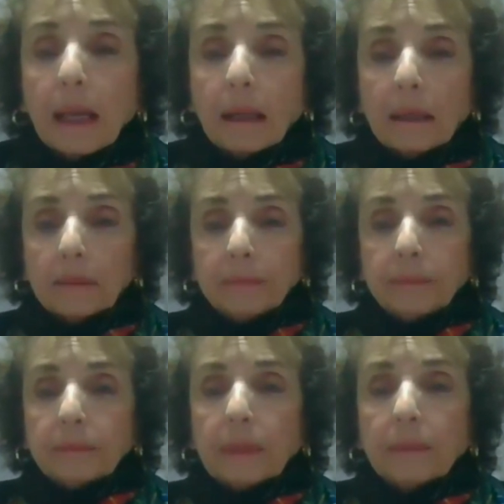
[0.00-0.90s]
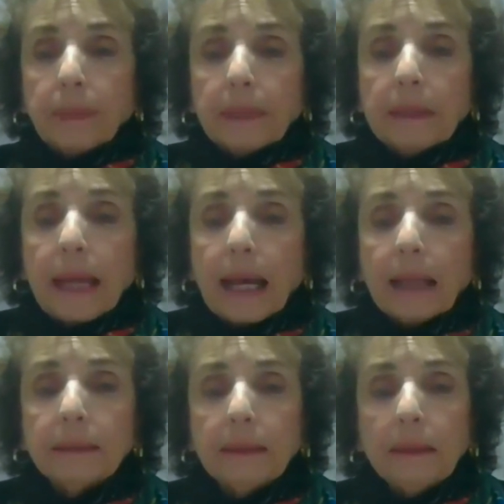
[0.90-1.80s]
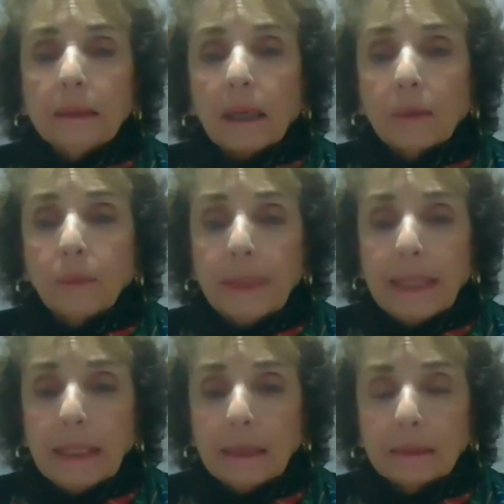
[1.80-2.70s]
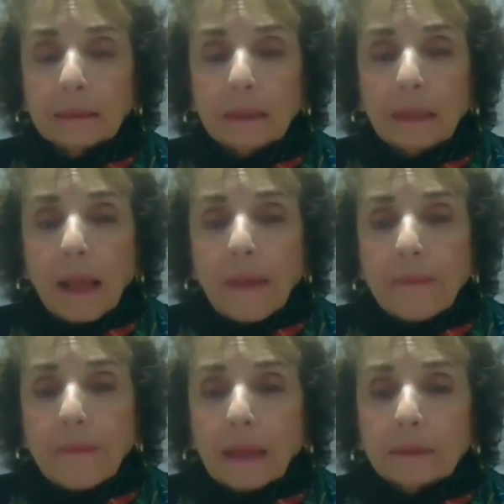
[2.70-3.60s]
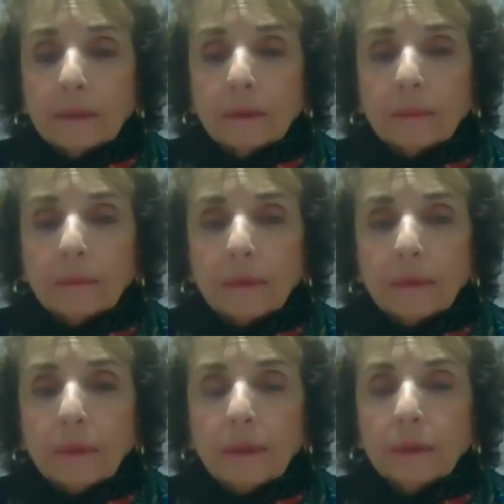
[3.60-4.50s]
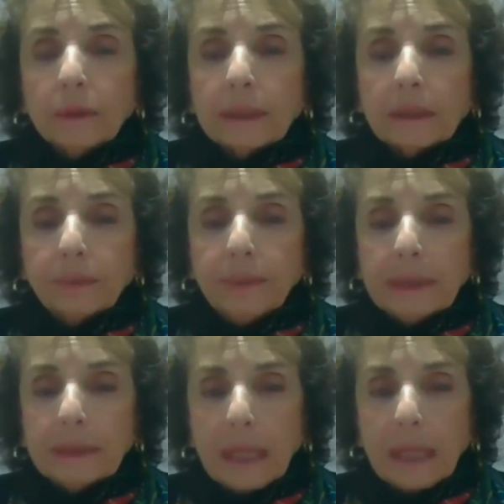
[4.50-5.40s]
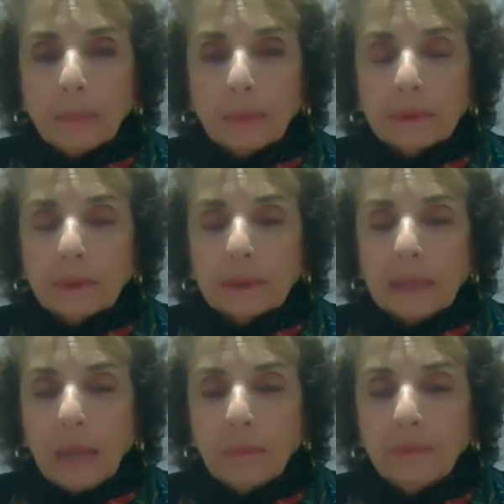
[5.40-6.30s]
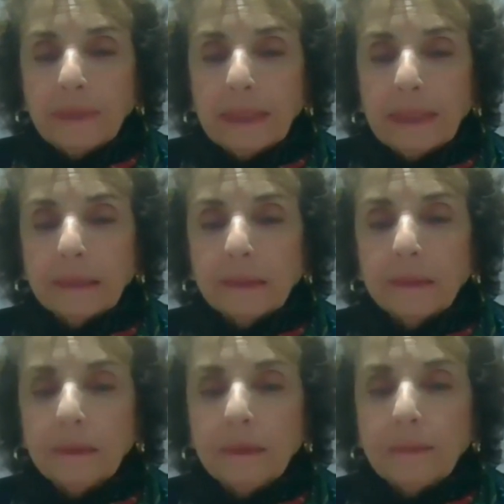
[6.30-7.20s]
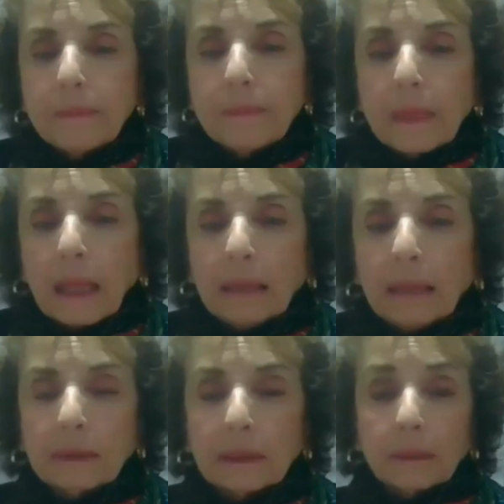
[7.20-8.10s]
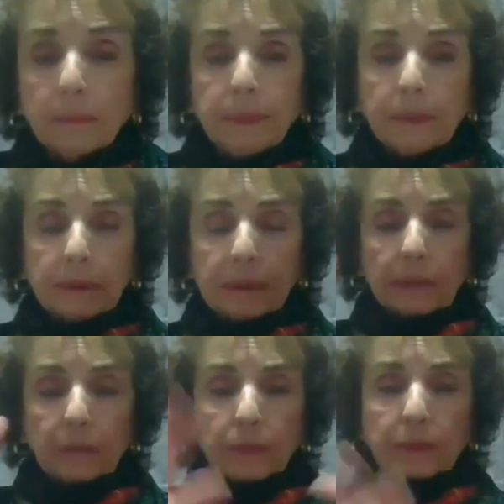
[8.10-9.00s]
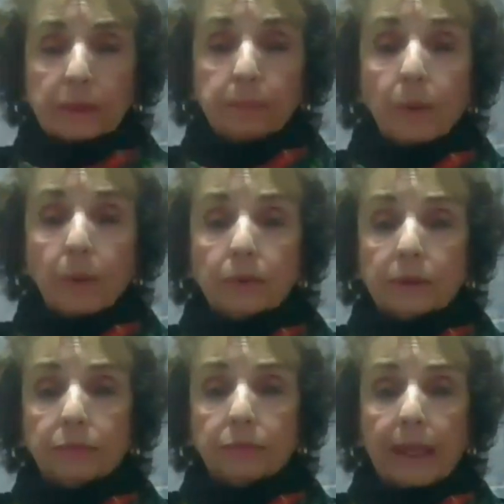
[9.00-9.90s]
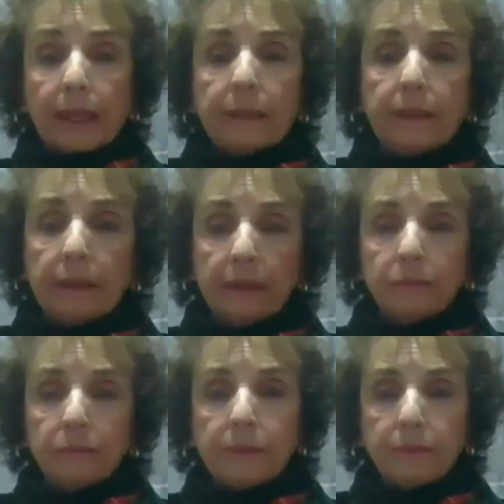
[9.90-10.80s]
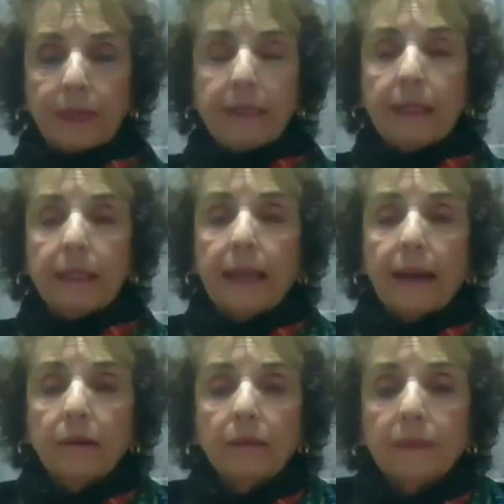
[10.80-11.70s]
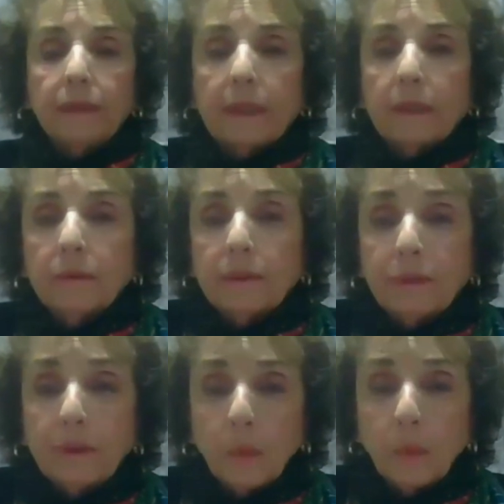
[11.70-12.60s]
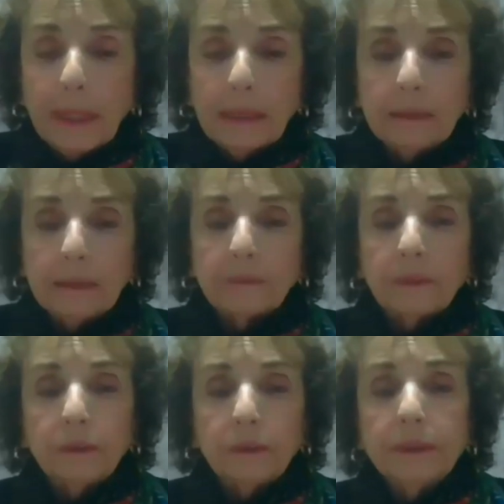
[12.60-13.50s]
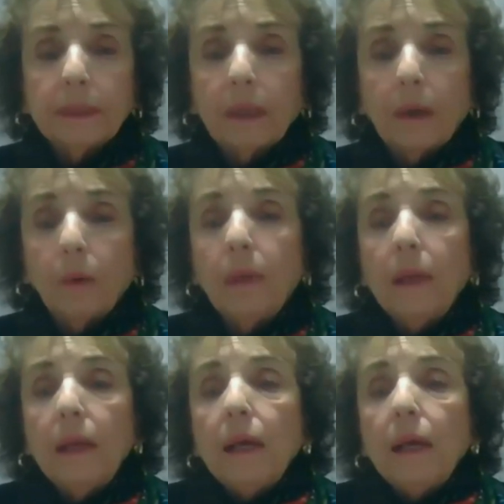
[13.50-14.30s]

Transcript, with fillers: Um, but it had a synagogue within it that's it looks like a greek temple it's on top of a hill and it's like a building with spokes radiating radiating out of it that are different wings of the nursing home